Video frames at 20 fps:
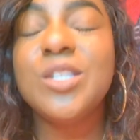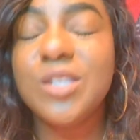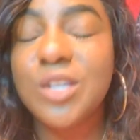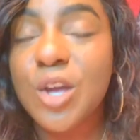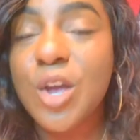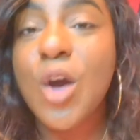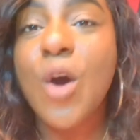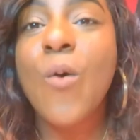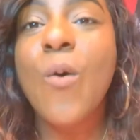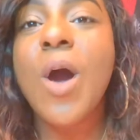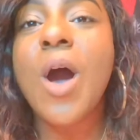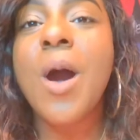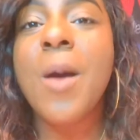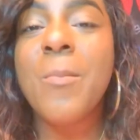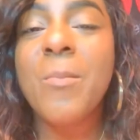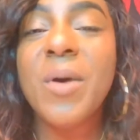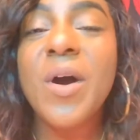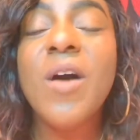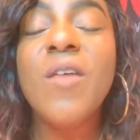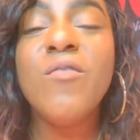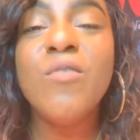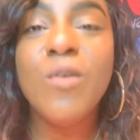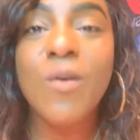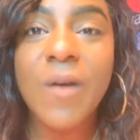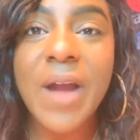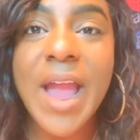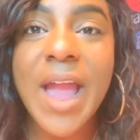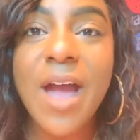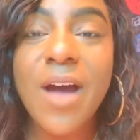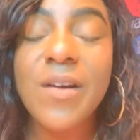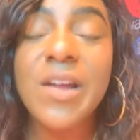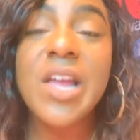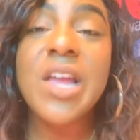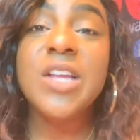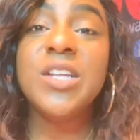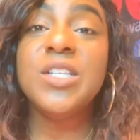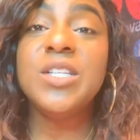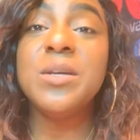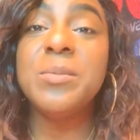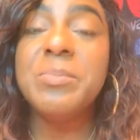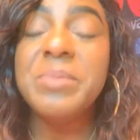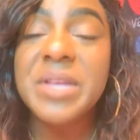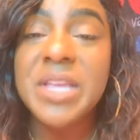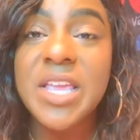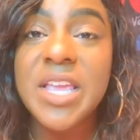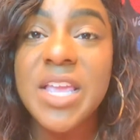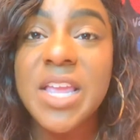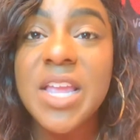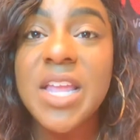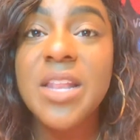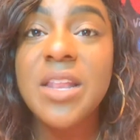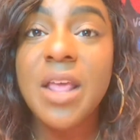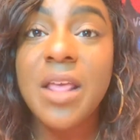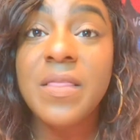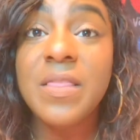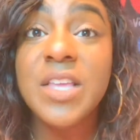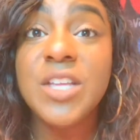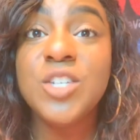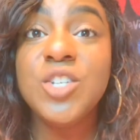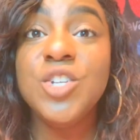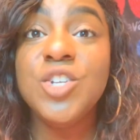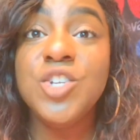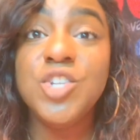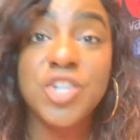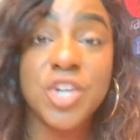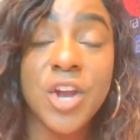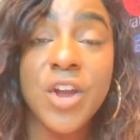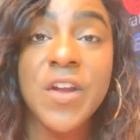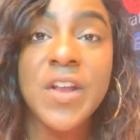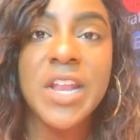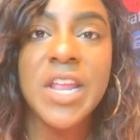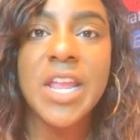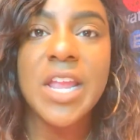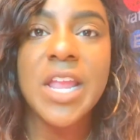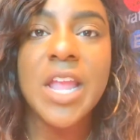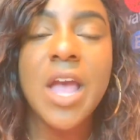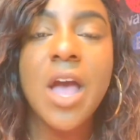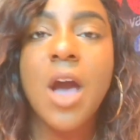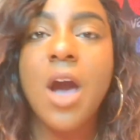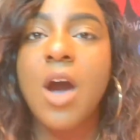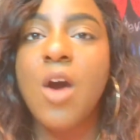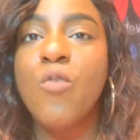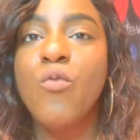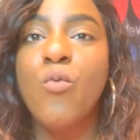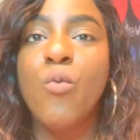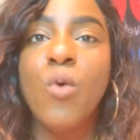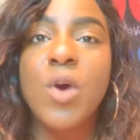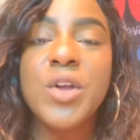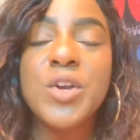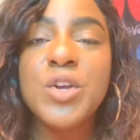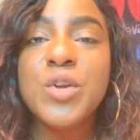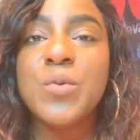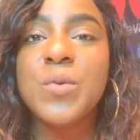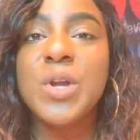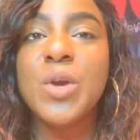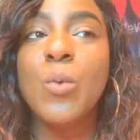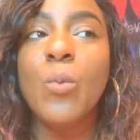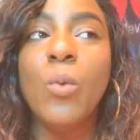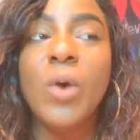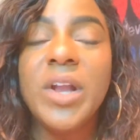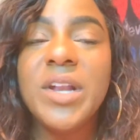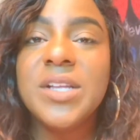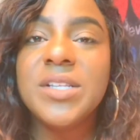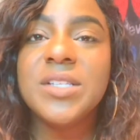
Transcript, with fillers: to go above ground to begin this journey of wondering what